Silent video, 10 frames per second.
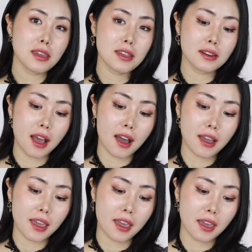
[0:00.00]
mean
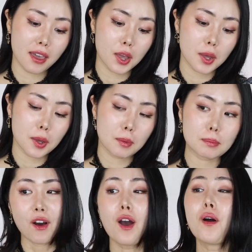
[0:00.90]
I
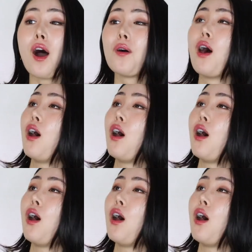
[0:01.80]
am ho ho